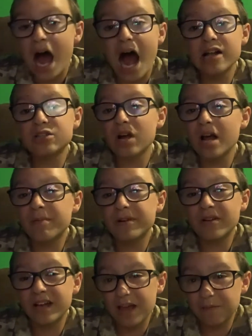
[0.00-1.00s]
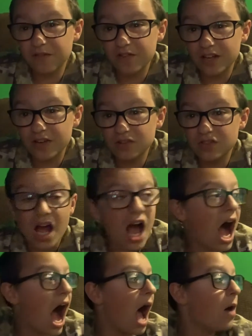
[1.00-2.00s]
I try and put out gaming videos.
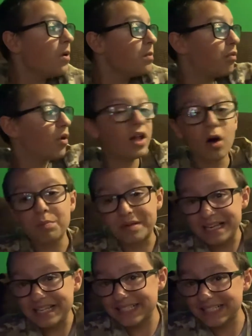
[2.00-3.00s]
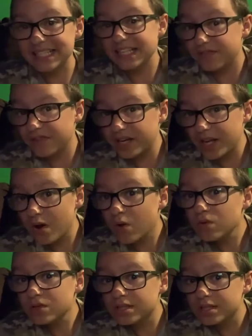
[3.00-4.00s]
I would put out PC
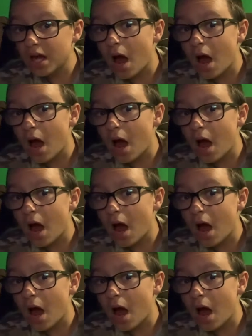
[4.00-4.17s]
videos,